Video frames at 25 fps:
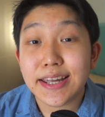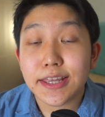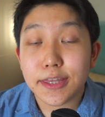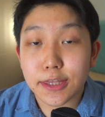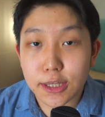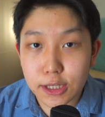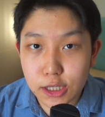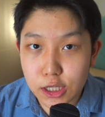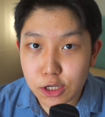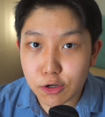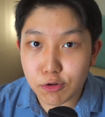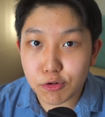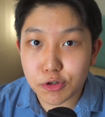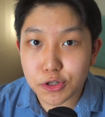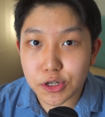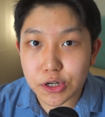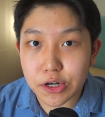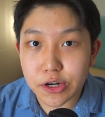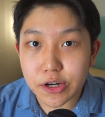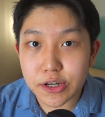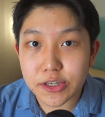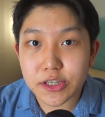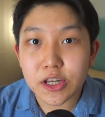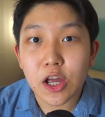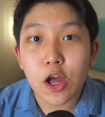the
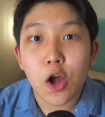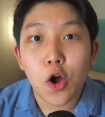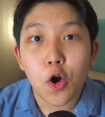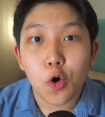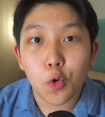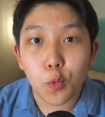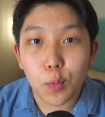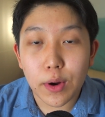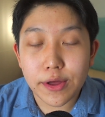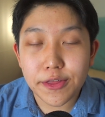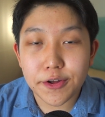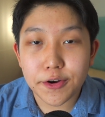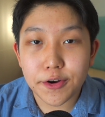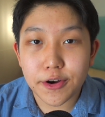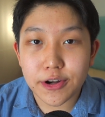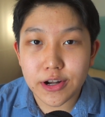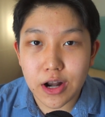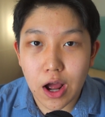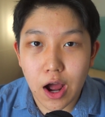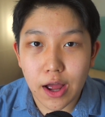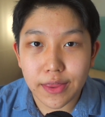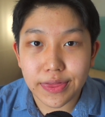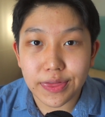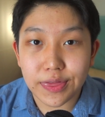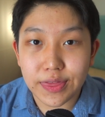users whether or
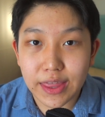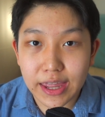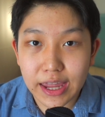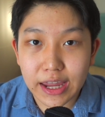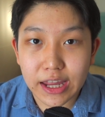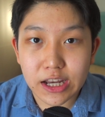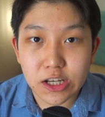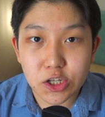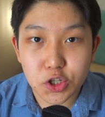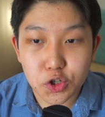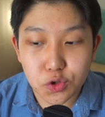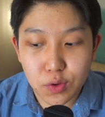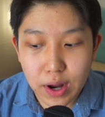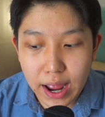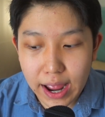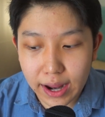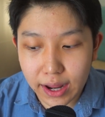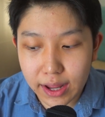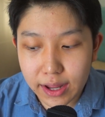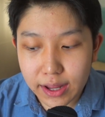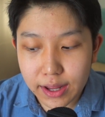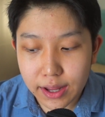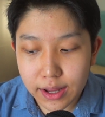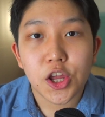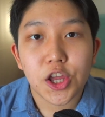not they can
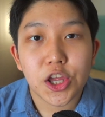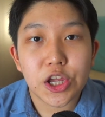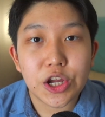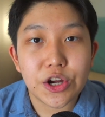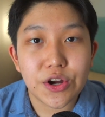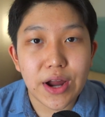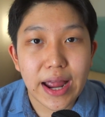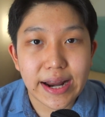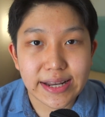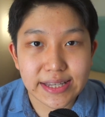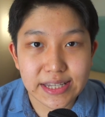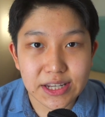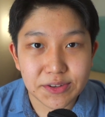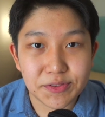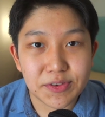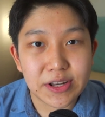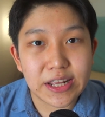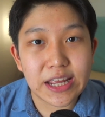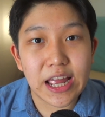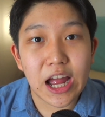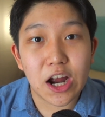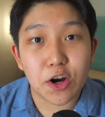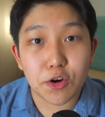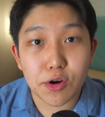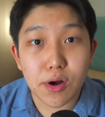track your activity
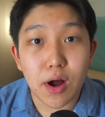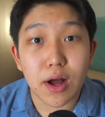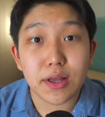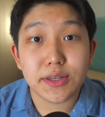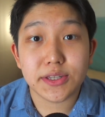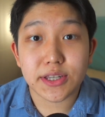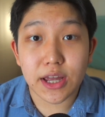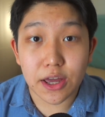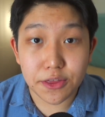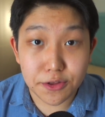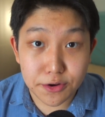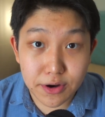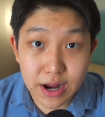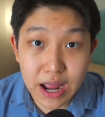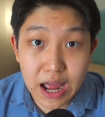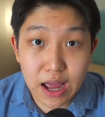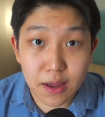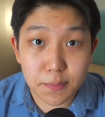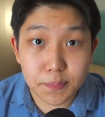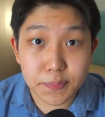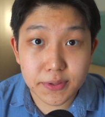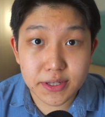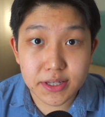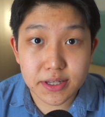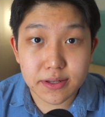across other
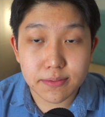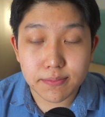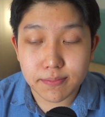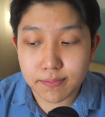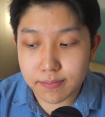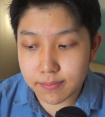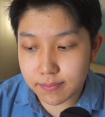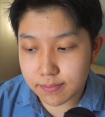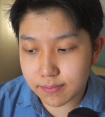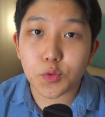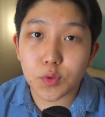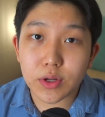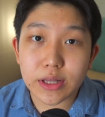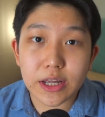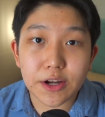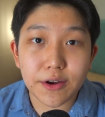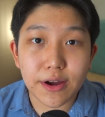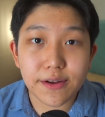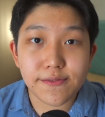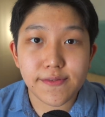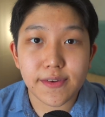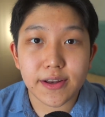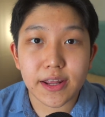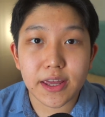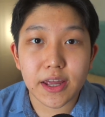apps. There's this really
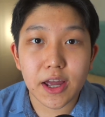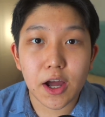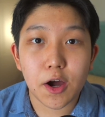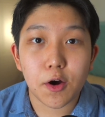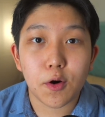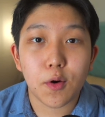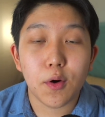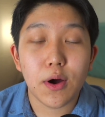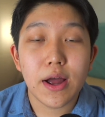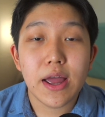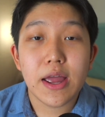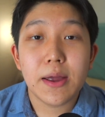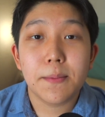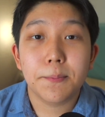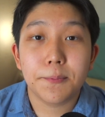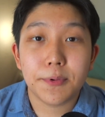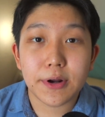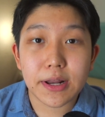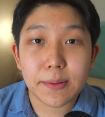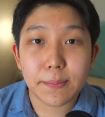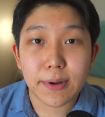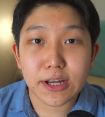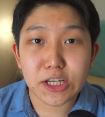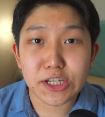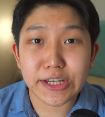great video
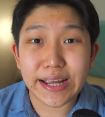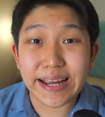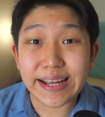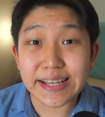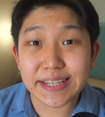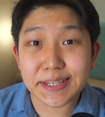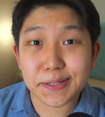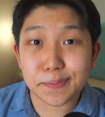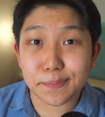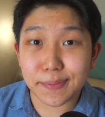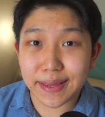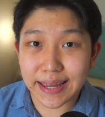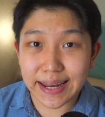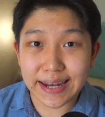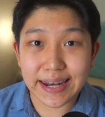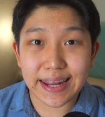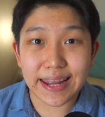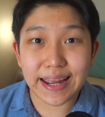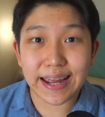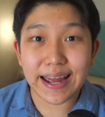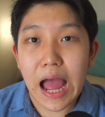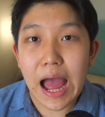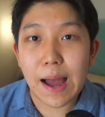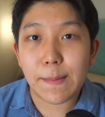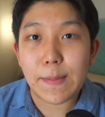pretty much
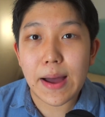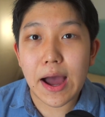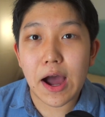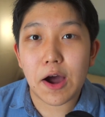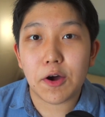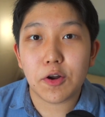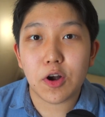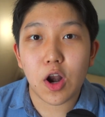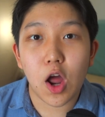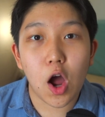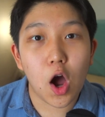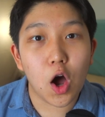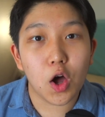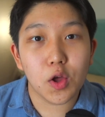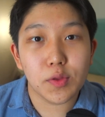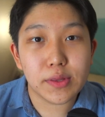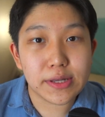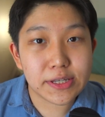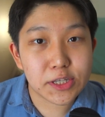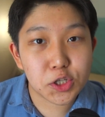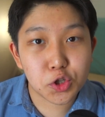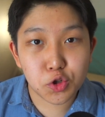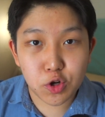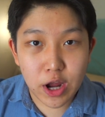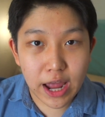explaining about all
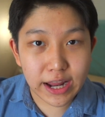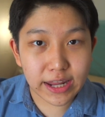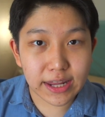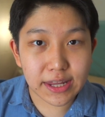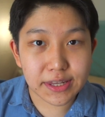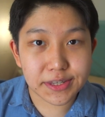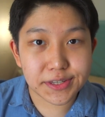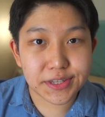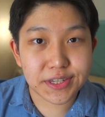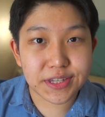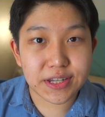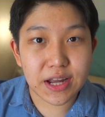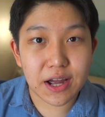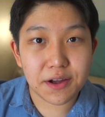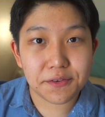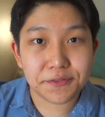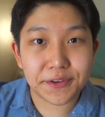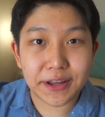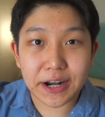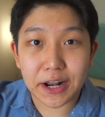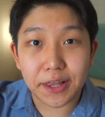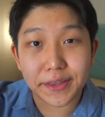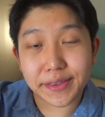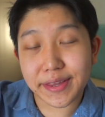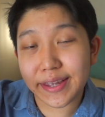this tracking stuff,
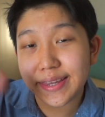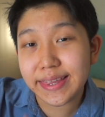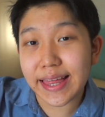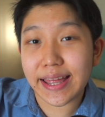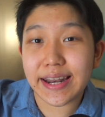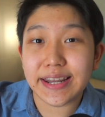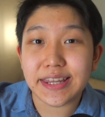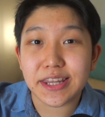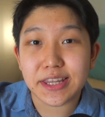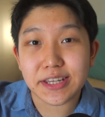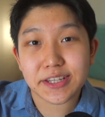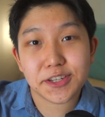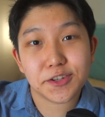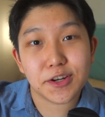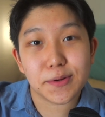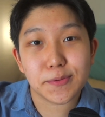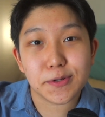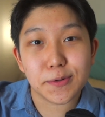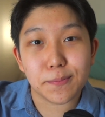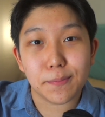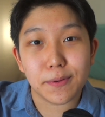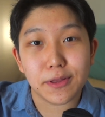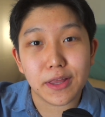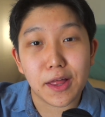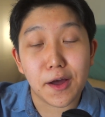and I'll link that in the
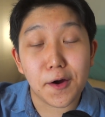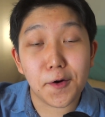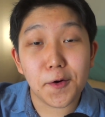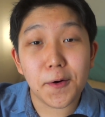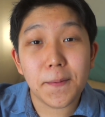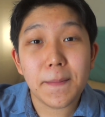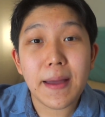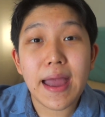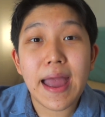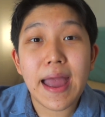description below.